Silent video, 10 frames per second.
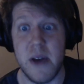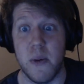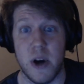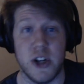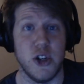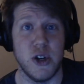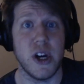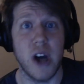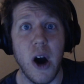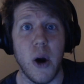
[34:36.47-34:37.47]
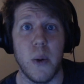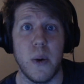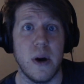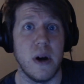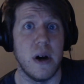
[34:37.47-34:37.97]
want you to go.
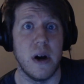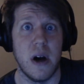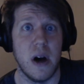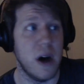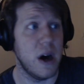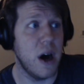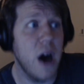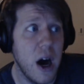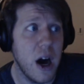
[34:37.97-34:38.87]
Huh.